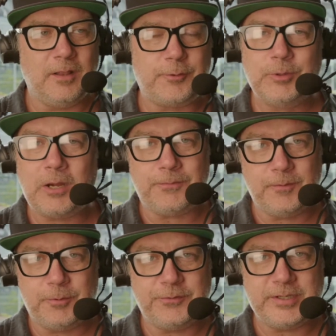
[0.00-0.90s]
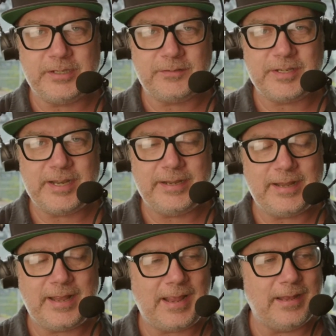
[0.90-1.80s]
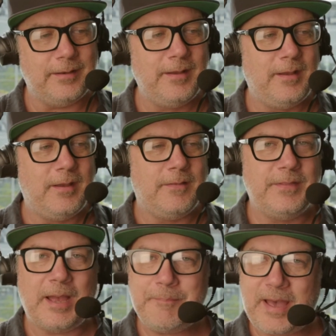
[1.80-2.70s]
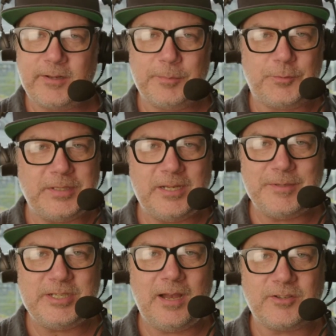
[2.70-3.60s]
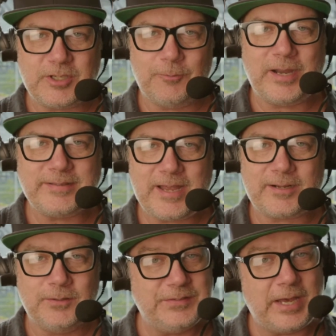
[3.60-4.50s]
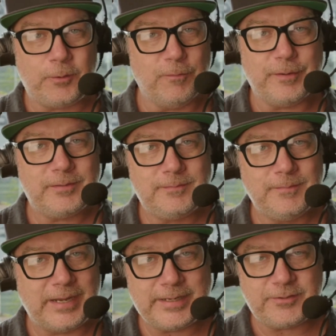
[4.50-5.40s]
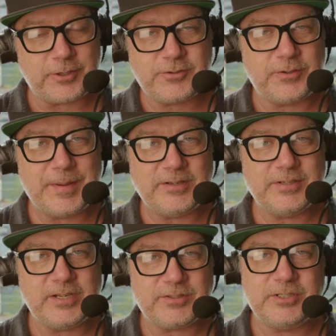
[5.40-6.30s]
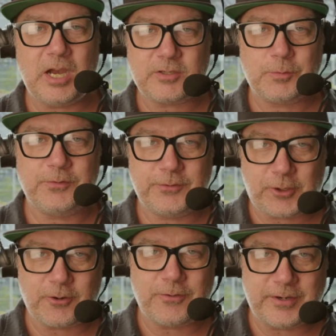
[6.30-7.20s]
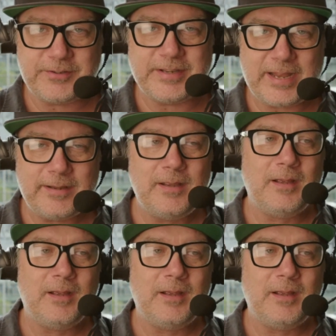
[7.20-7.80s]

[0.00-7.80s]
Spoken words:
throughout the proceedings today, and that battle between him and Yash at right tackle is not over by any stretch of the imagination. Yash was the starter there today.